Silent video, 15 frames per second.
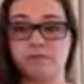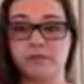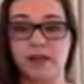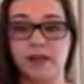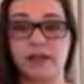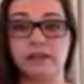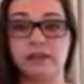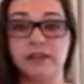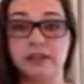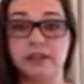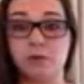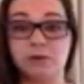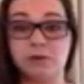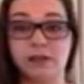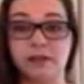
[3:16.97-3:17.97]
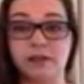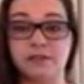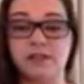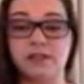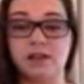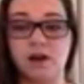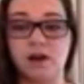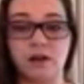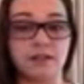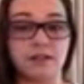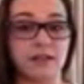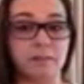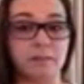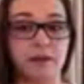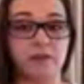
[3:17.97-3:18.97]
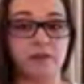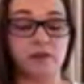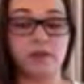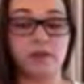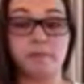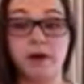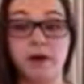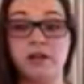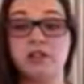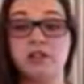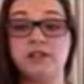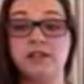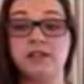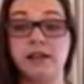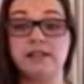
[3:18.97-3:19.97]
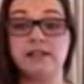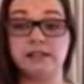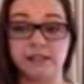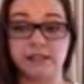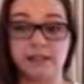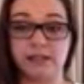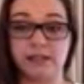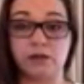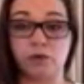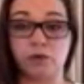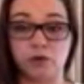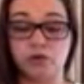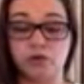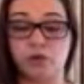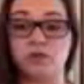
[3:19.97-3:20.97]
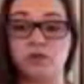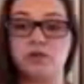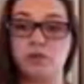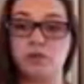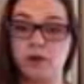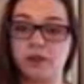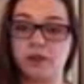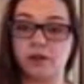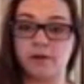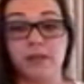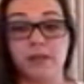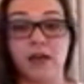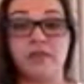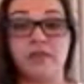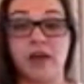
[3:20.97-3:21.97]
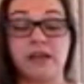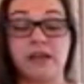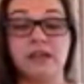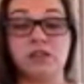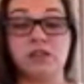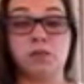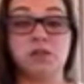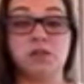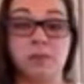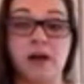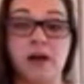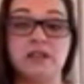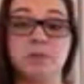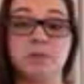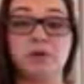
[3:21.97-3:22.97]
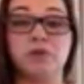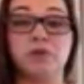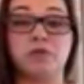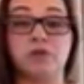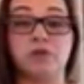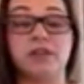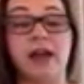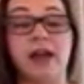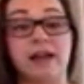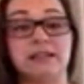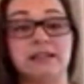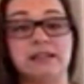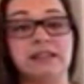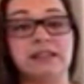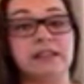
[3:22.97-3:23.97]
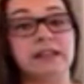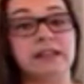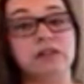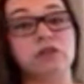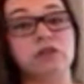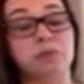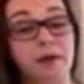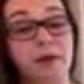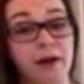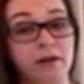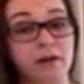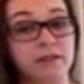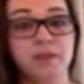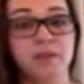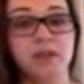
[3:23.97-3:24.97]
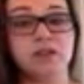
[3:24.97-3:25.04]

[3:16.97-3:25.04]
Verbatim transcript: that Lilo believes, on some level that Pudge is a deity who controls the weather and that he is responsible for the accident that killed her parents.